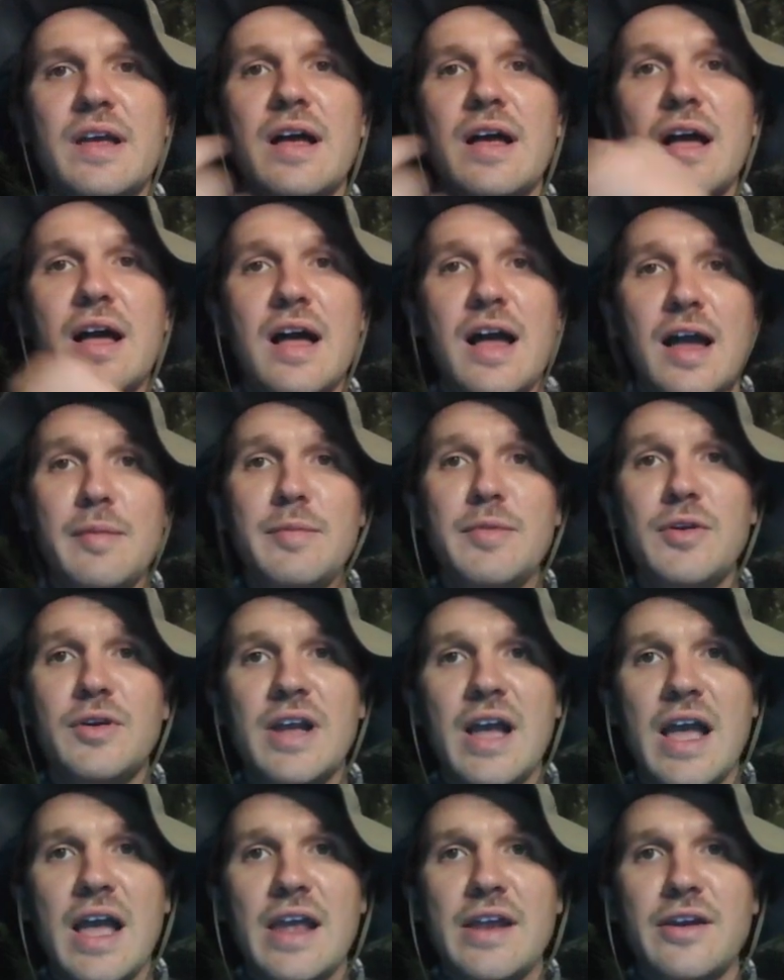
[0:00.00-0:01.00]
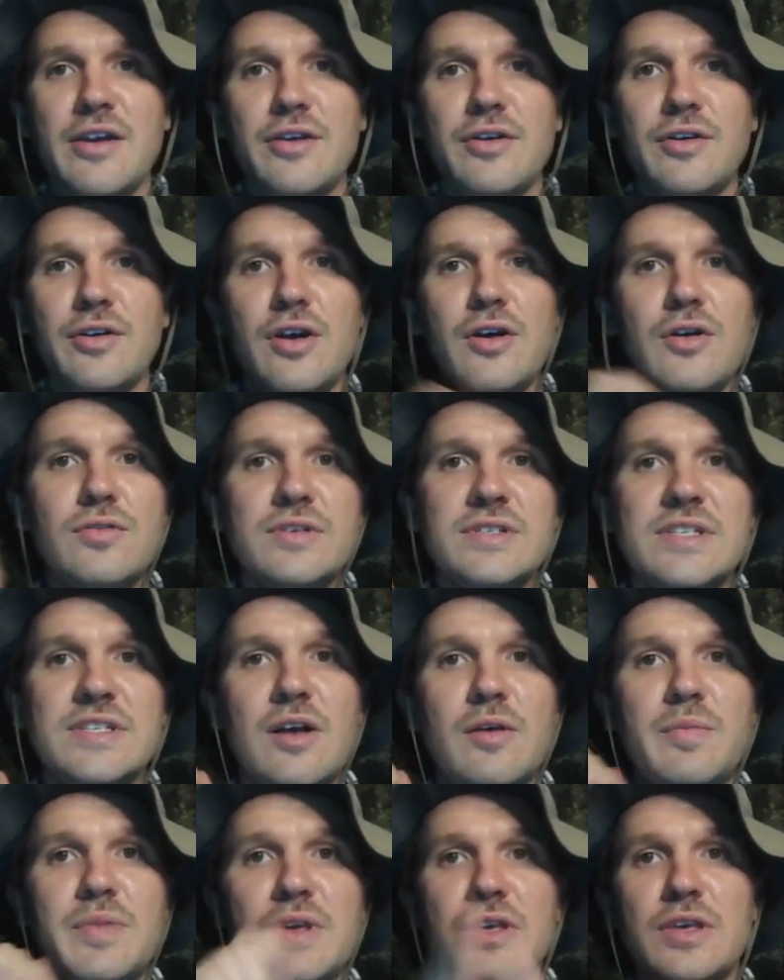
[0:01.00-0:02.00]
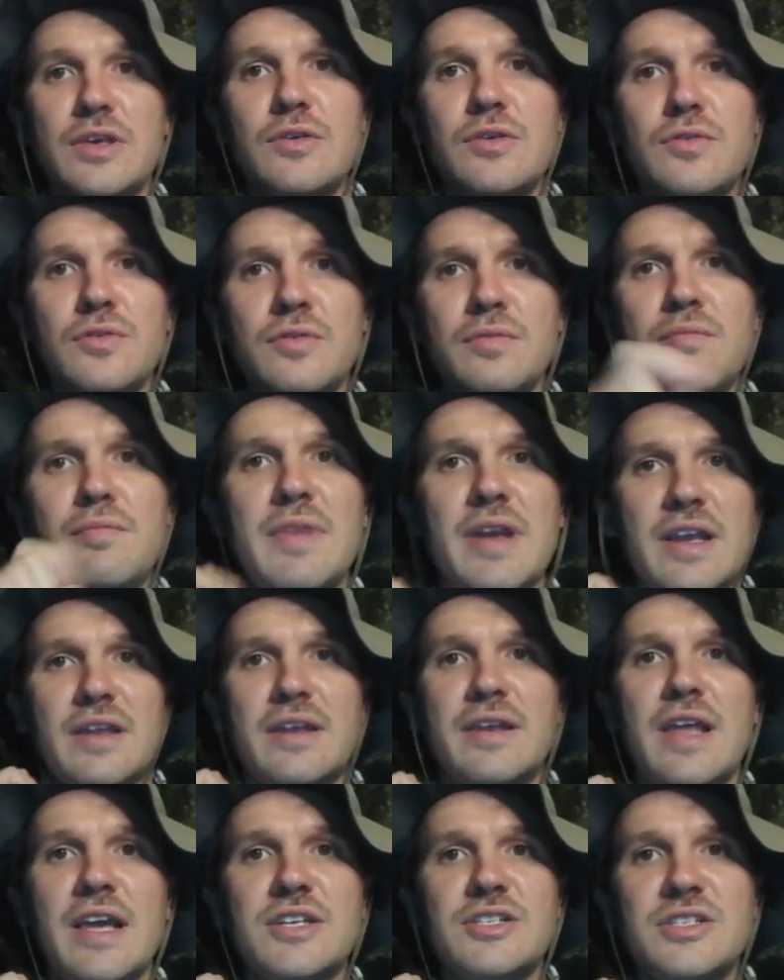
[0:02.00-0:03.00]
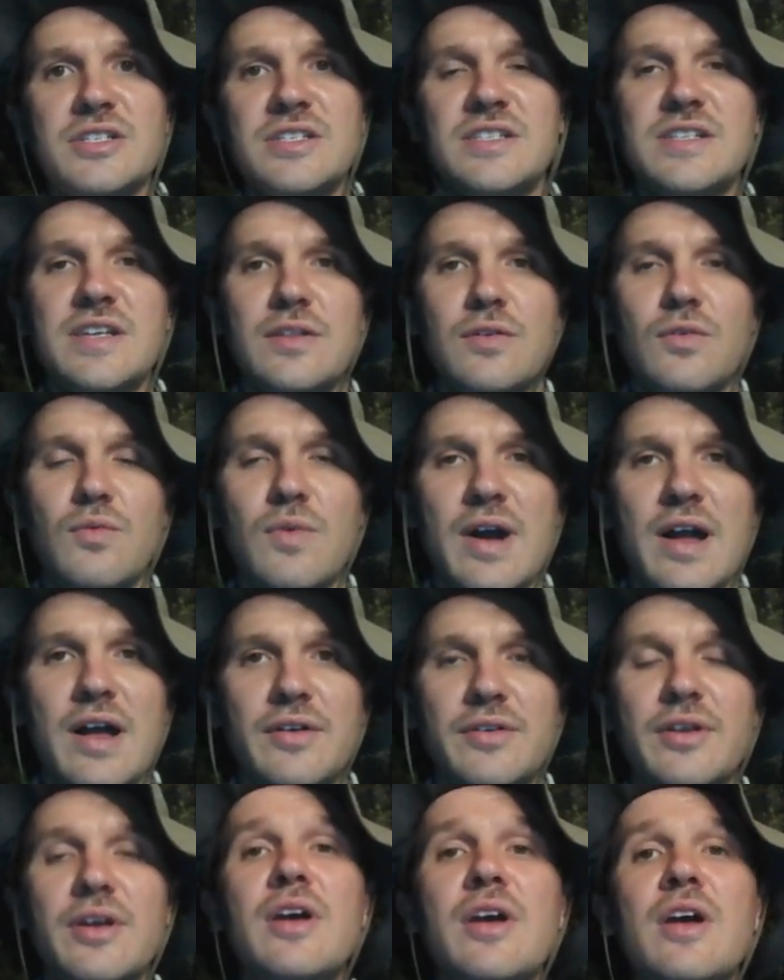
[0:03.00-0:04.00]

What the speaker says: I'm your guide and your host, helping you make connections to the wild.